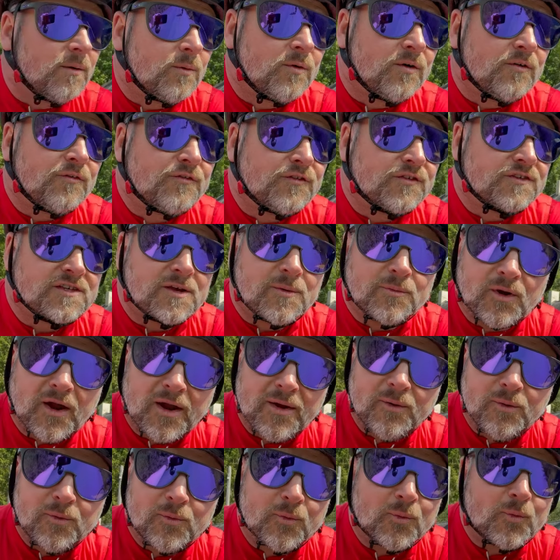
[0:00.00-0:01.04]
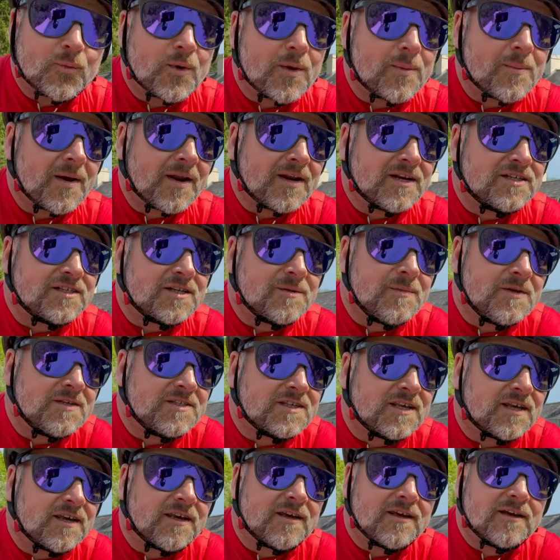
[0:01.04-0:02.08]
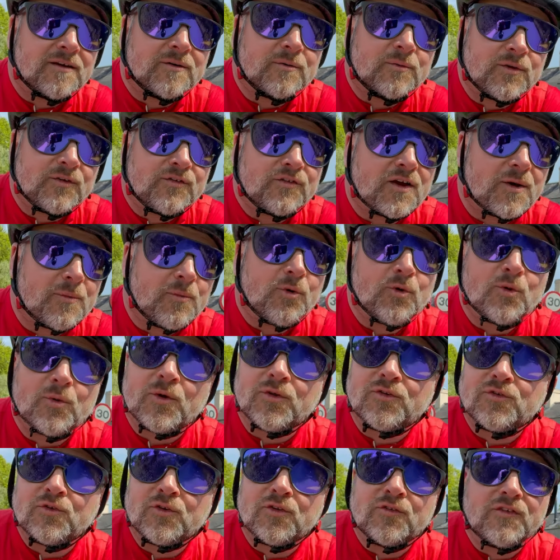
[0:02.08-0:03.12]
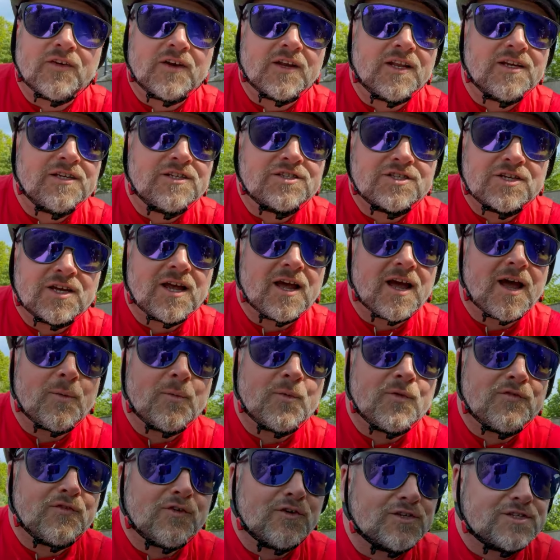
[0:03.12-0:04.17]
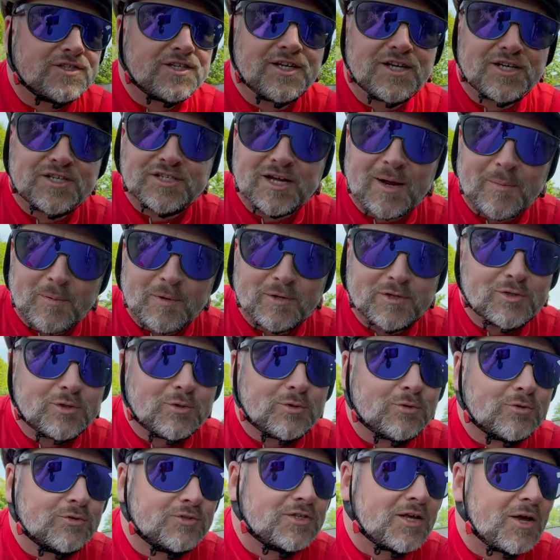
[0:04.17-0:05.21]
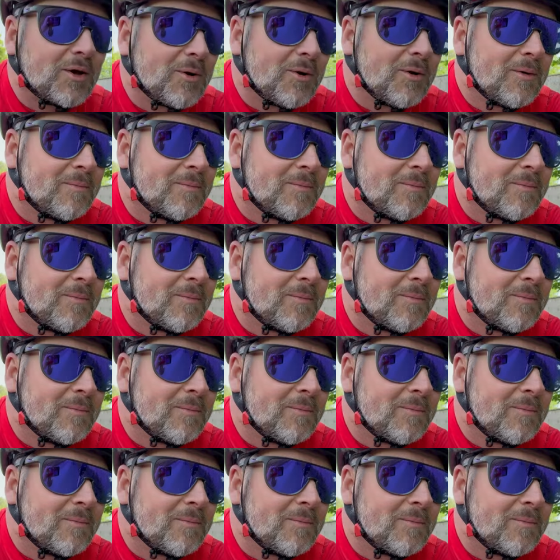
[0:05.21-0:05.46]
Well, for somehow, we managed to miss it. We've come all the way through the village and we've not seen a chapel at all, so.